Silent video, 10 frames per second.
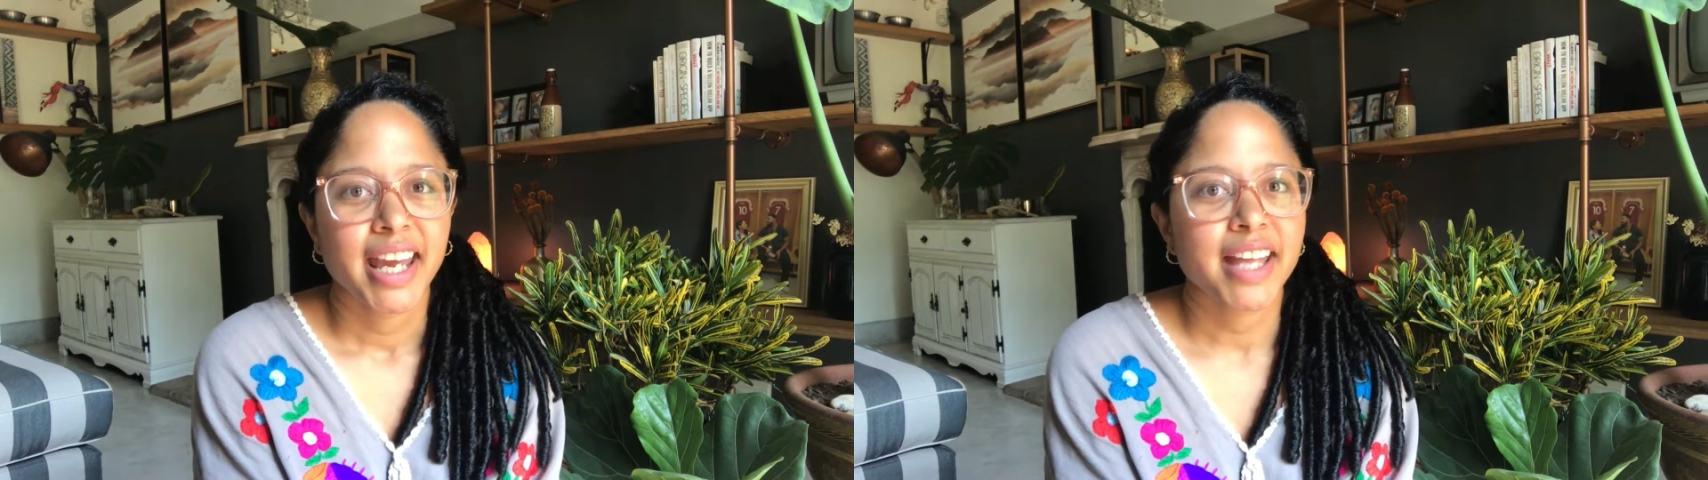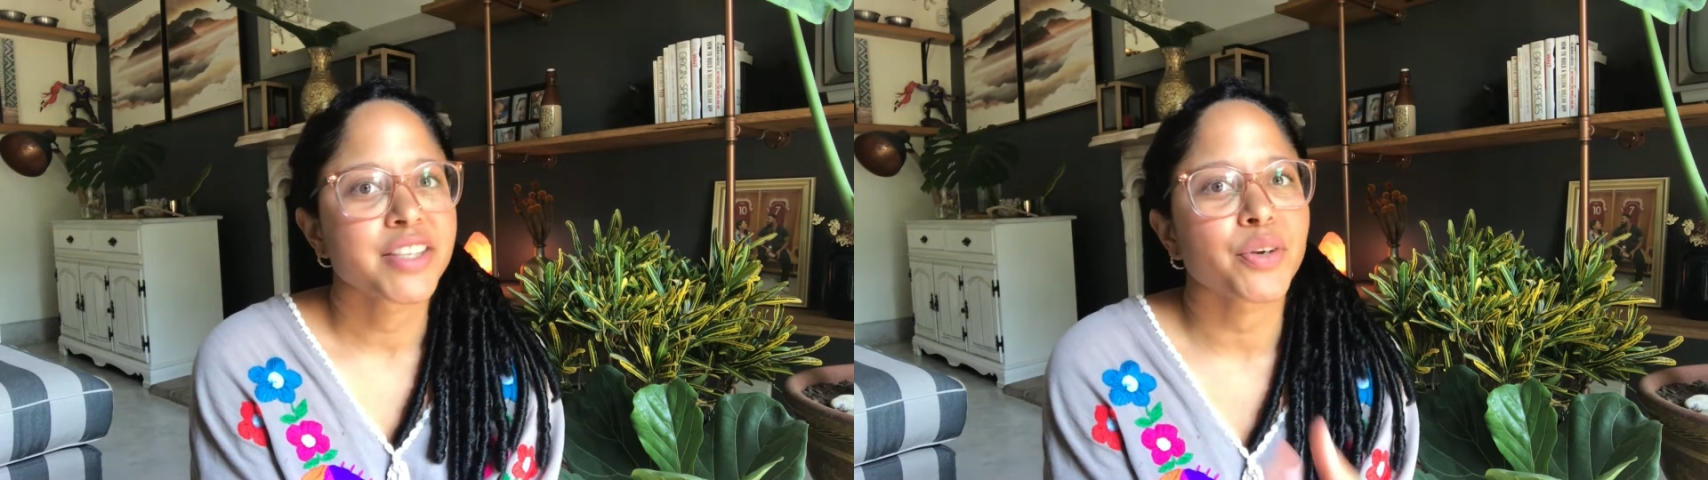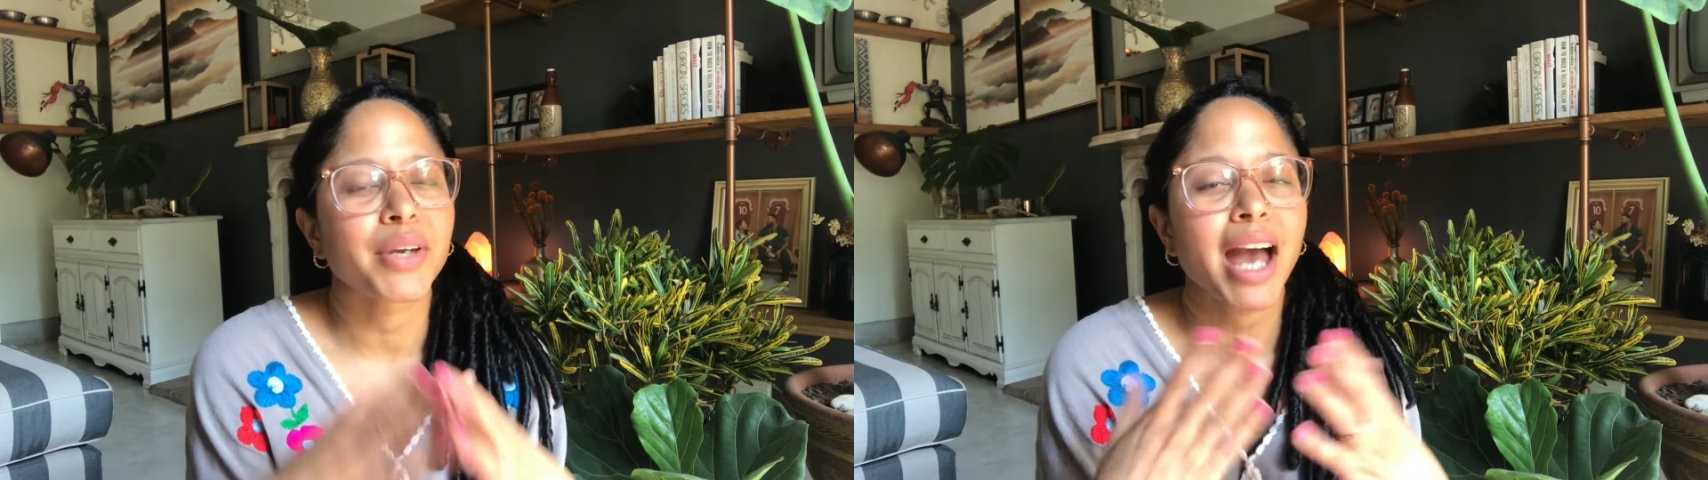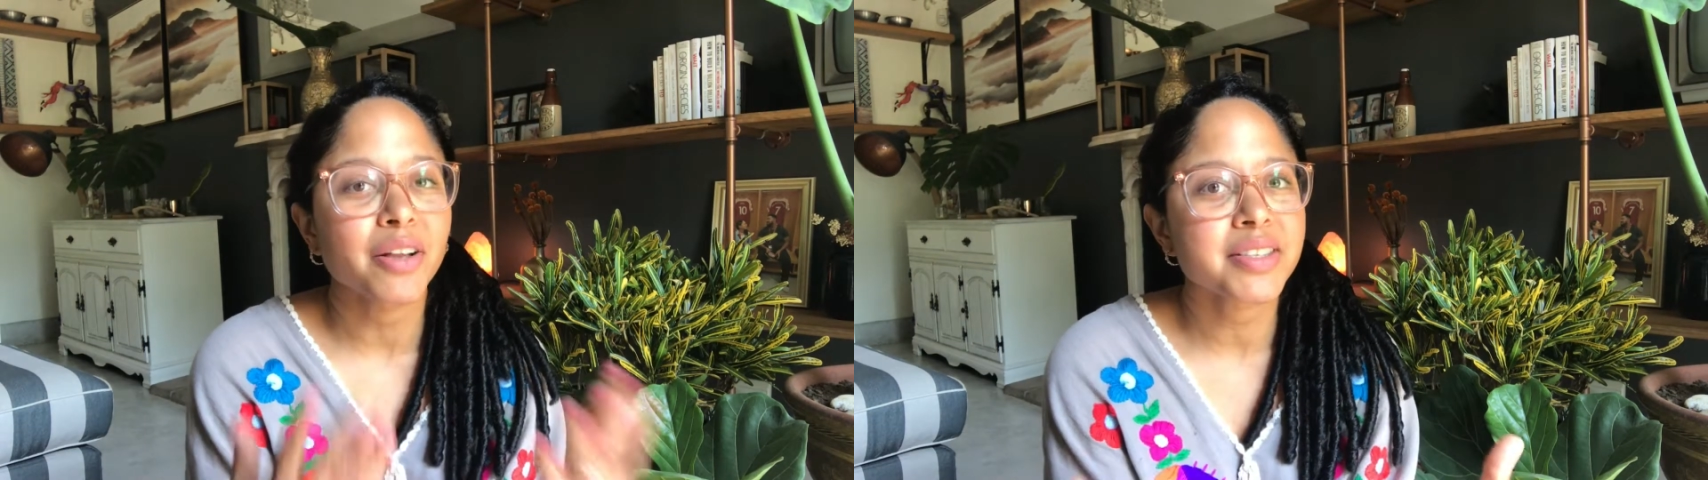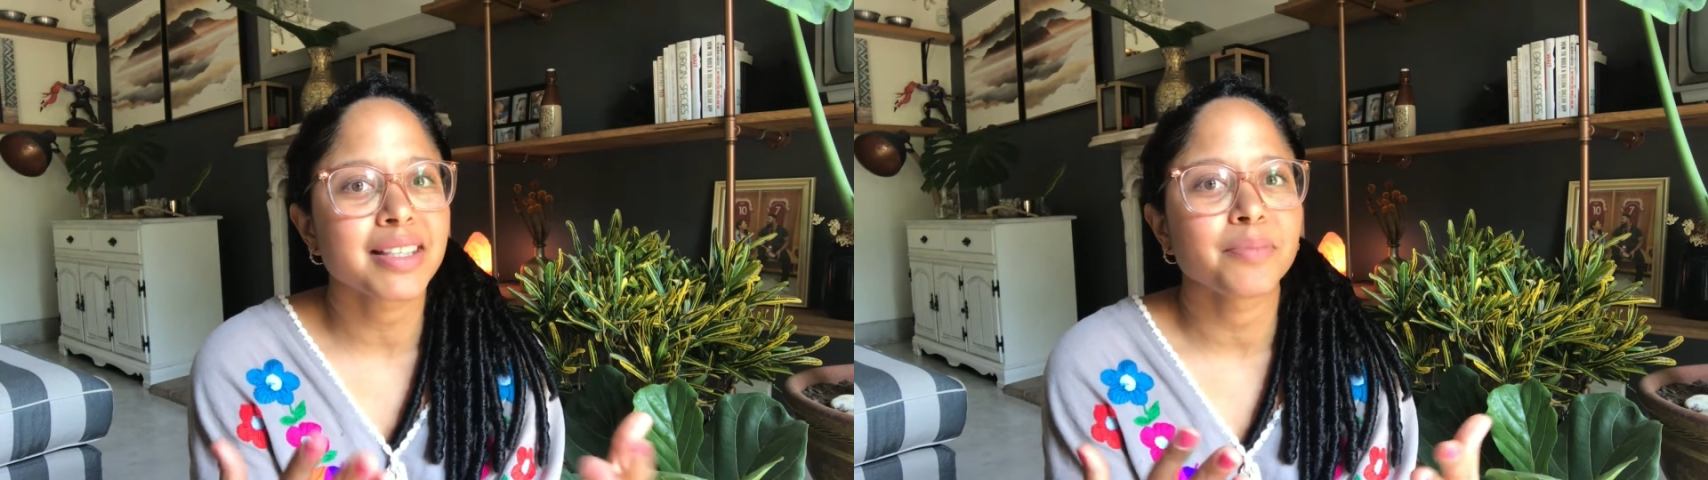And so
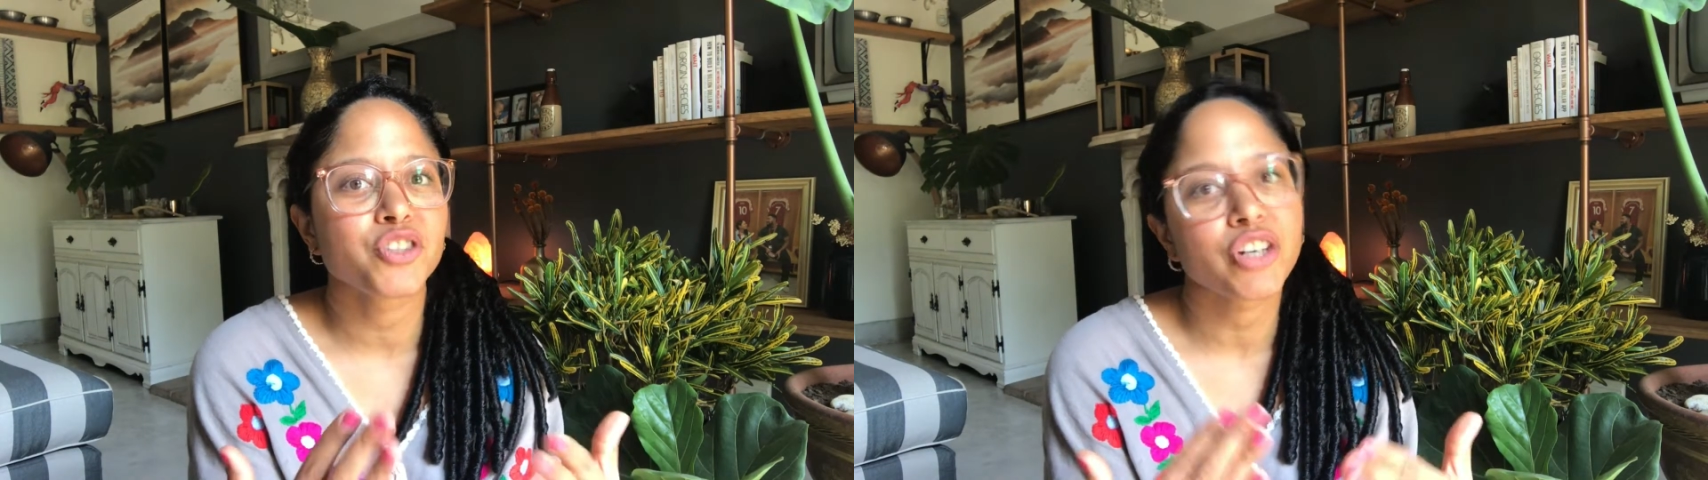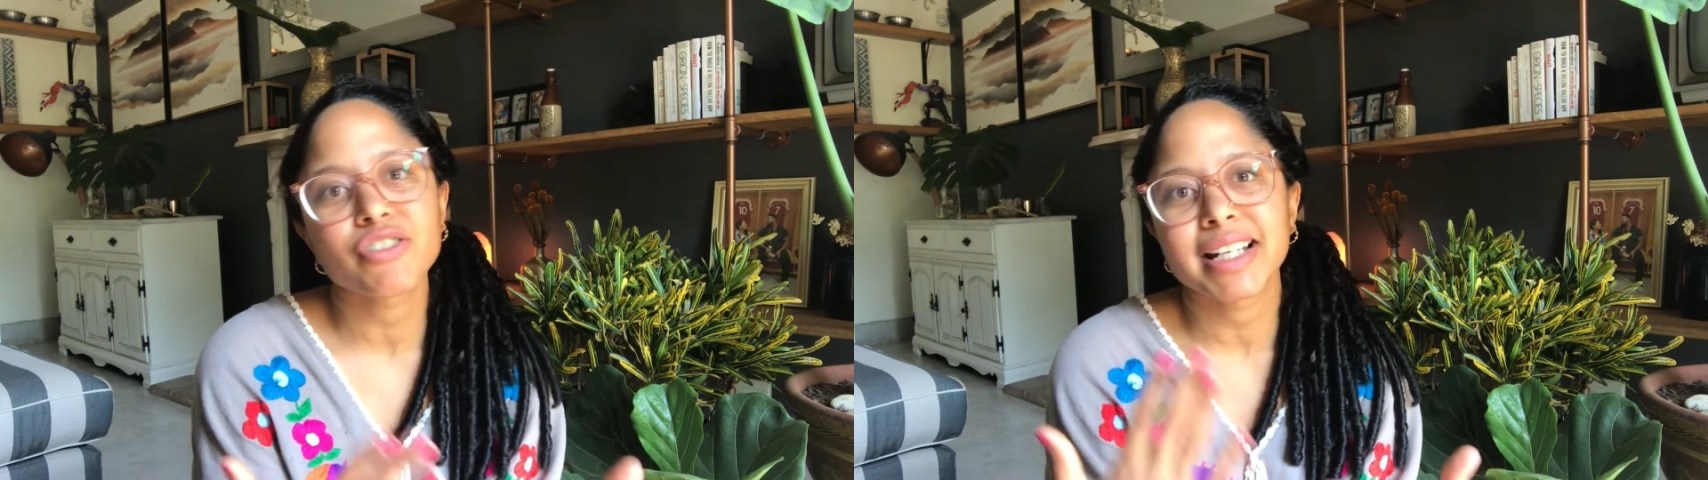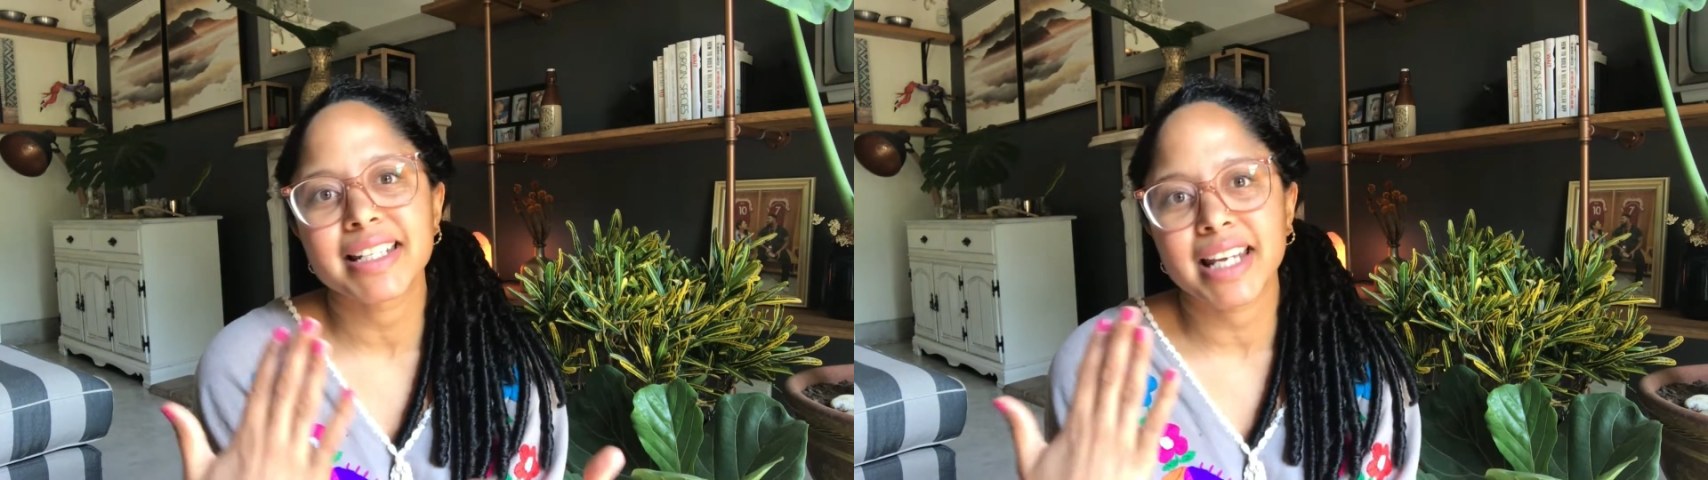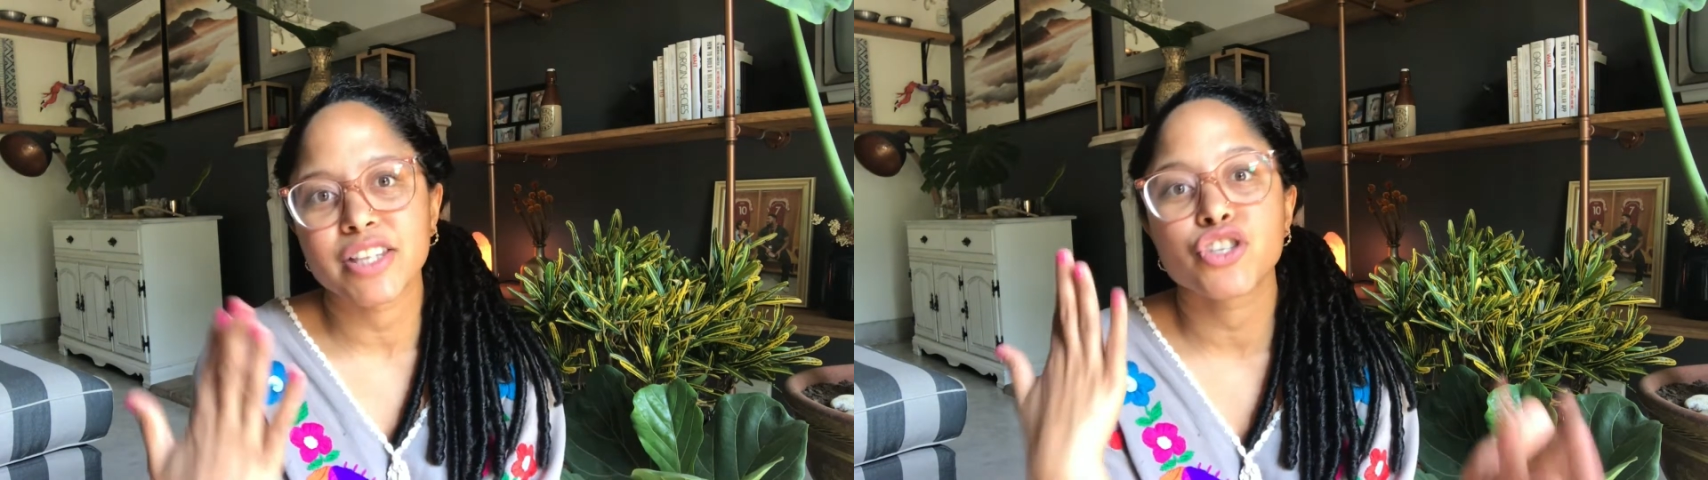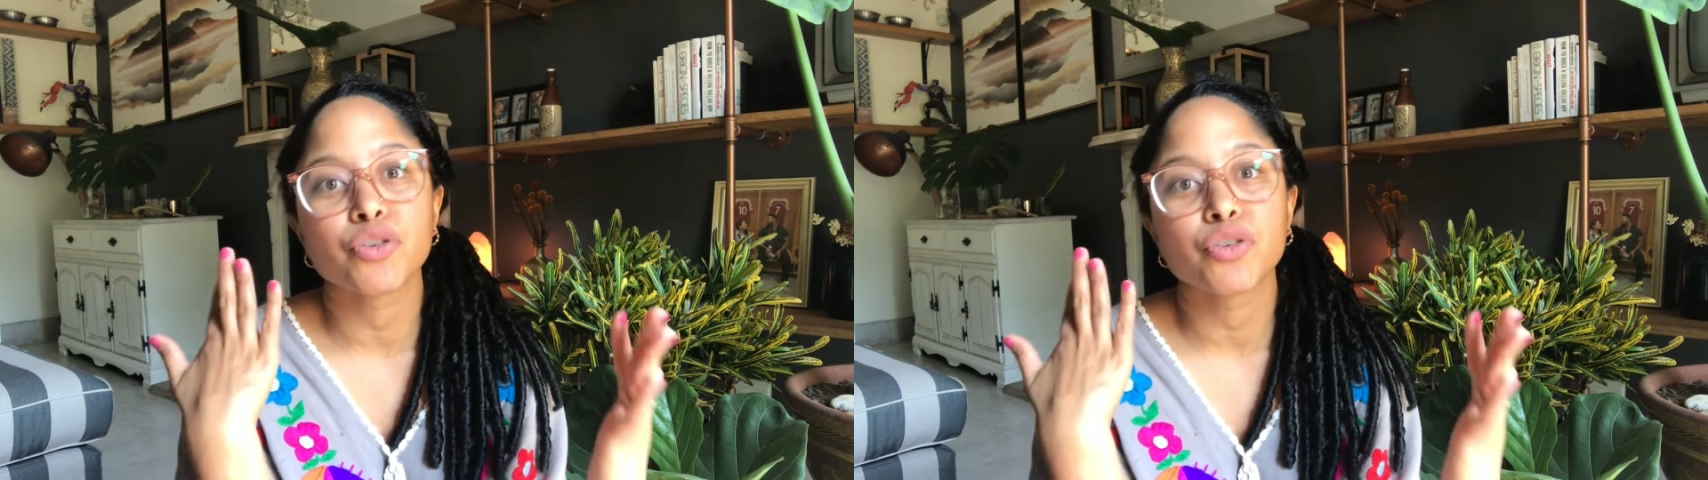calcium generally tends